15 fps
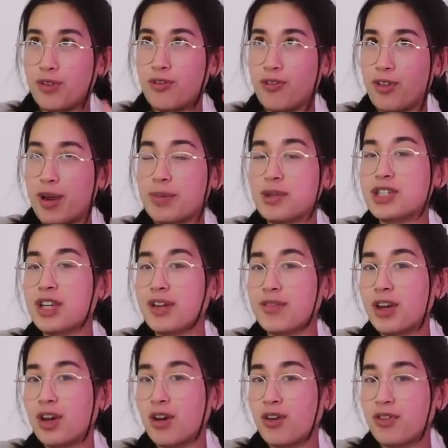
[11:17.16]
very much
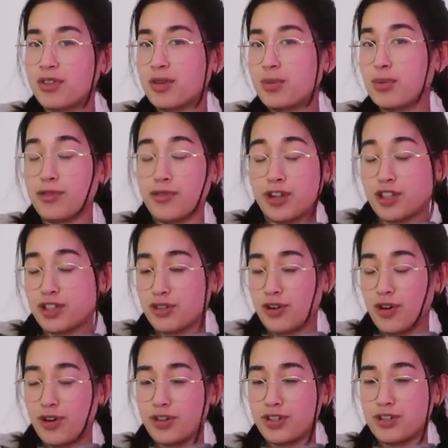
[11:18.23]
giving off the professional
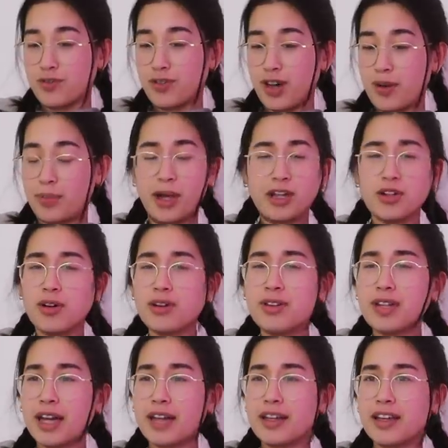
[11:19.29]
artist vibe and not
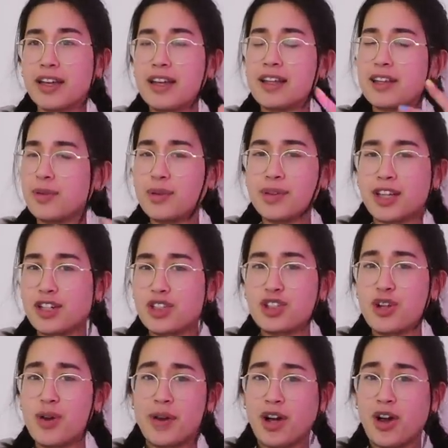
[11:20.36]
like they weren't like
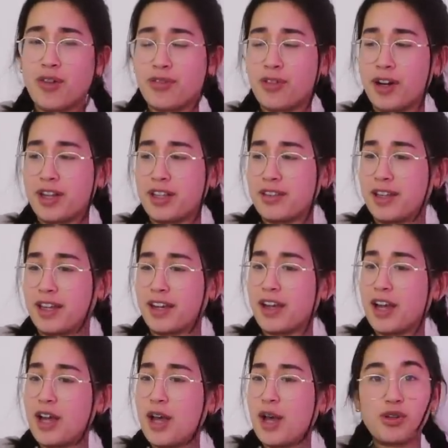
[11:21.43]
showing off or anything
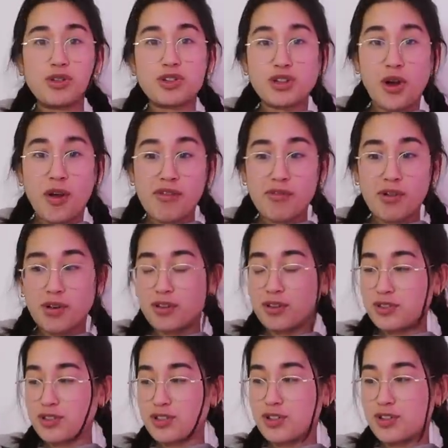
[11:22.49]
they're just going for it
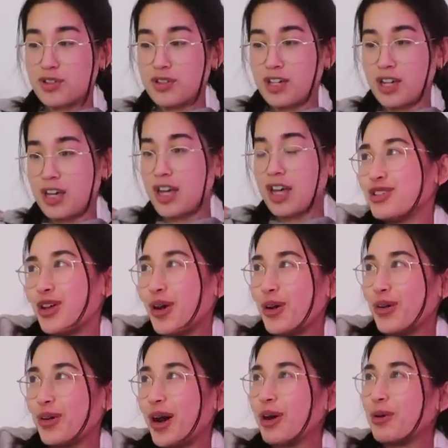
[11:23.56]
they're just doing it
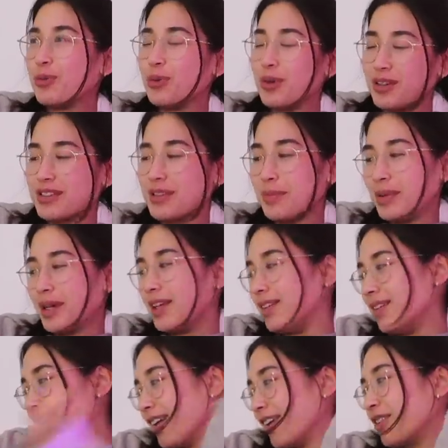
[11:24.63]
so i was a bit
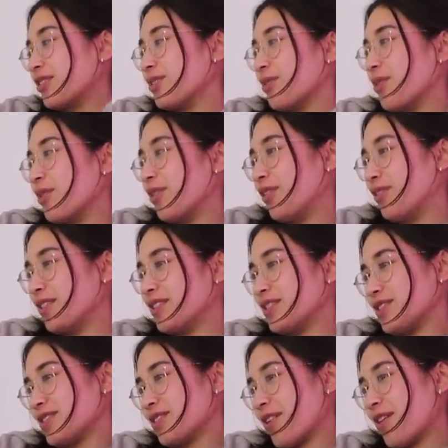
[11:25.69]
like thrown off at the
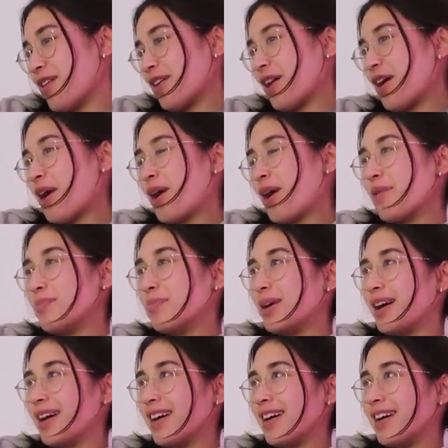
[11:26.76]
start
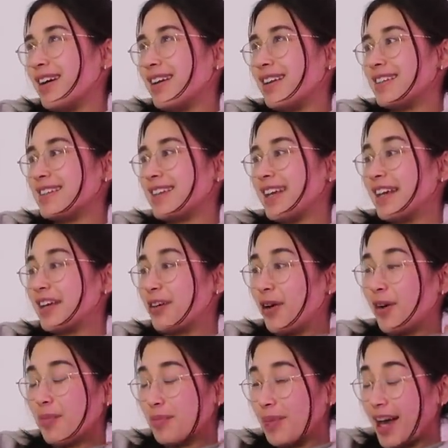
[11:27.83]
but it
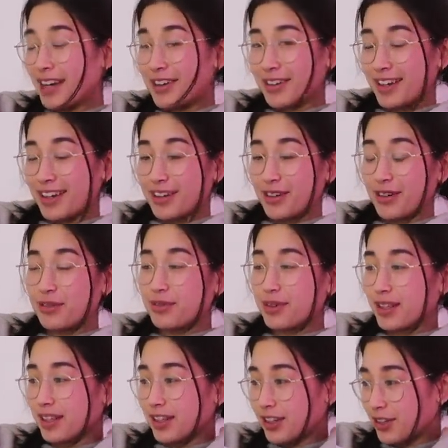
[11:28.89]
got better it got
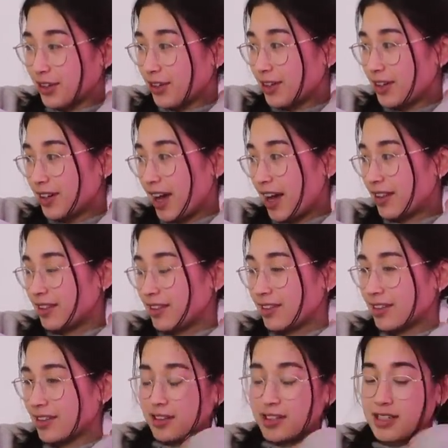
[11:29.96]
really good
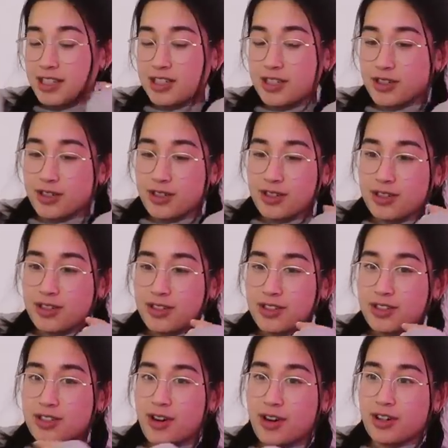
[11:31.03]
and the teacher
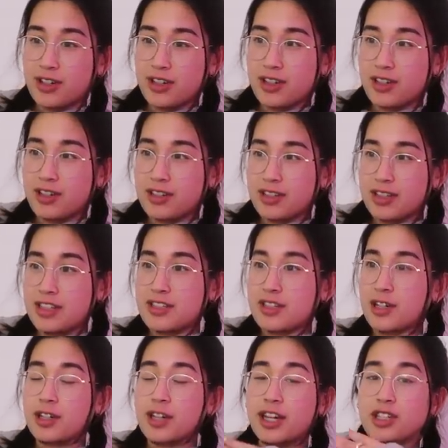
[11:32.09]
started he
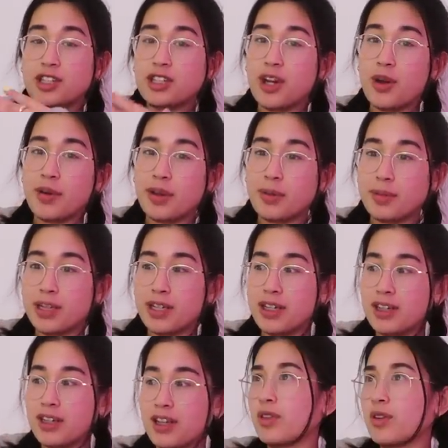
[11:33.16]
started like showing
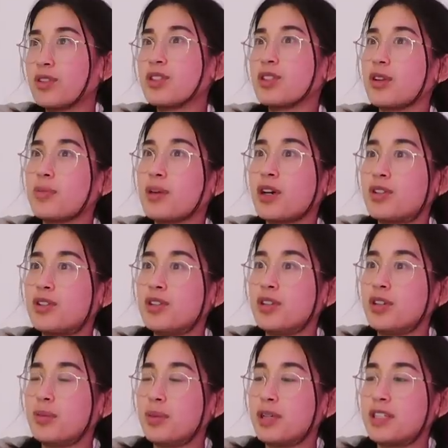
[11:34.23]
me not showing me how to do
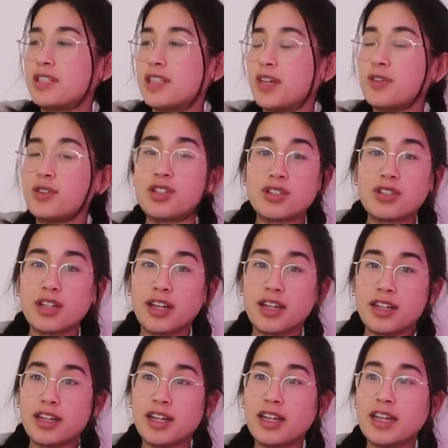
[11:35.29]
it but instead of just like